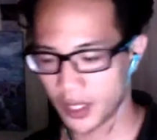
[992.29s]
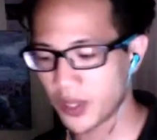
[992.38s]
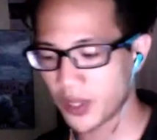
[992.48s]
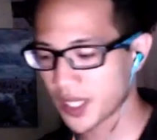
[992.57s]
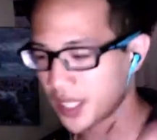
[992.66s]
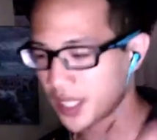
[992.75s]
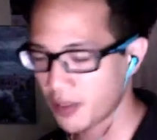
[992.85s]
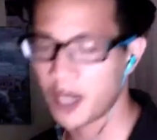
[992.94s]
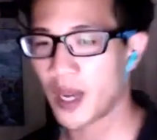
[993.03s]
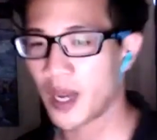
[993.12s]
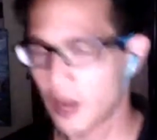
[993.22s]
You can see
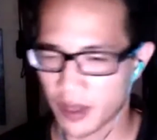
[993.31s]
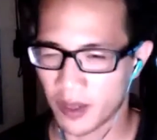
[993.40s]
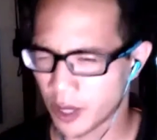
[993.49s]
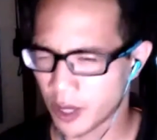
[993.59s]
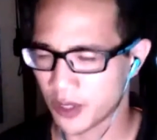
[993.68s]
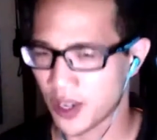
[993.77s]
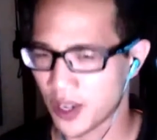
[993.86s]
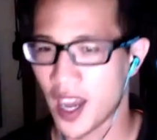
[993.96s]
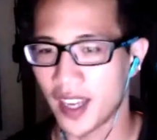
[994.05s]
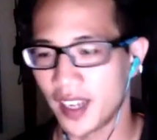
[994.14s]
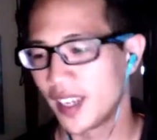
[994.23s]
right away whether it works or
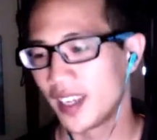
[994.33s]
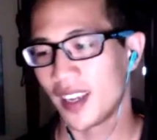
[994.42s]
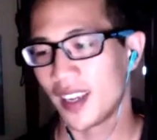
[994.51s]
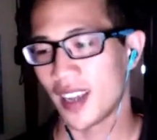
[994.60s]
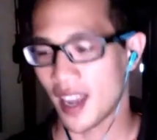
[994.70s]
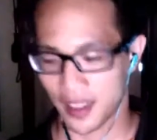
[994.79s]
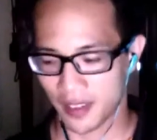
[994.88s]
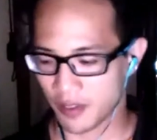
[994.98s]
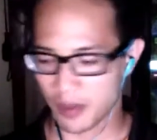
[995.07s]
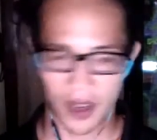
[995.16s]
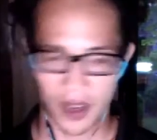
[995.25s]
not, and then
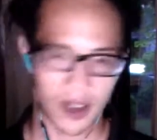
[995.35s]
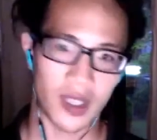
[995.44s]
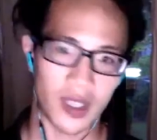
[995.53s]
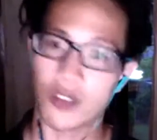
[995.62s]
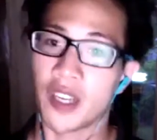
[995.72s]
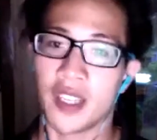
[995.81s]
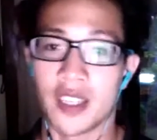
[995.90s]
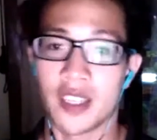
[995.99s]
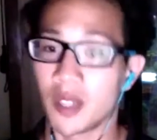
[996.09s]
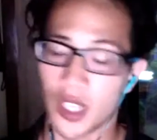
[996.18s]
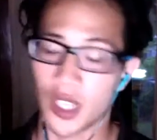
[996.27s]
from there you can create the
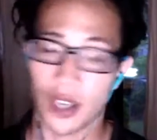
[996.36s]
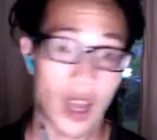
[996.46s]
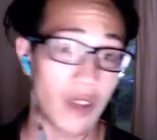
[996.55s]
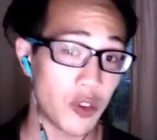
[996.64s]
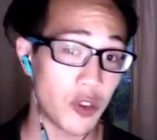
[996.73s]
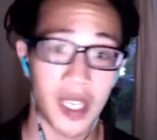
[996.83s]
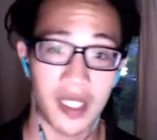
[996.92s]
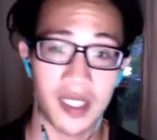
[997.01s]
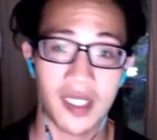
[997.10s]
image that you have in your mind,